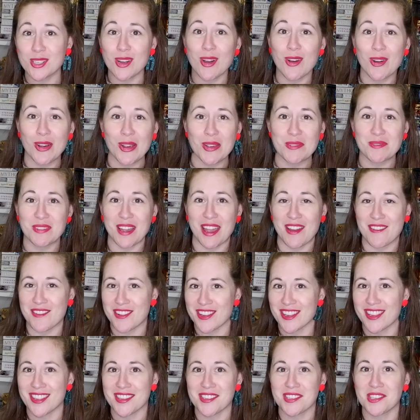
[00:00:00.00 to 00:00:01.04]
home for
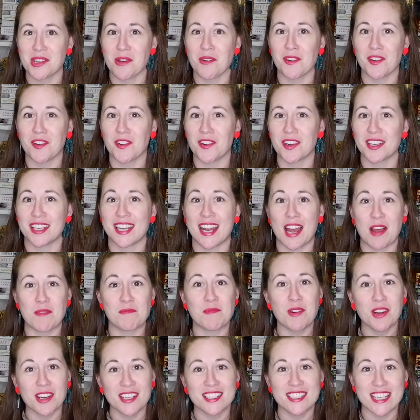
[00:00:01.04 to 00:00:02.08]
everything that's going on in our
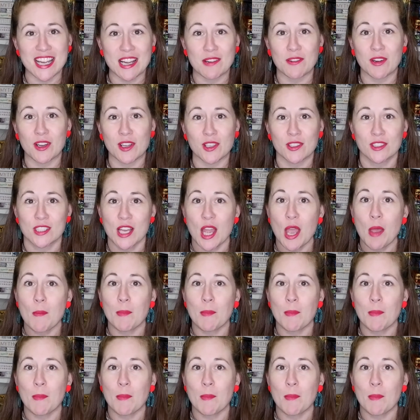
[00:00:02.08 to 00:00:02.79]
modern day world,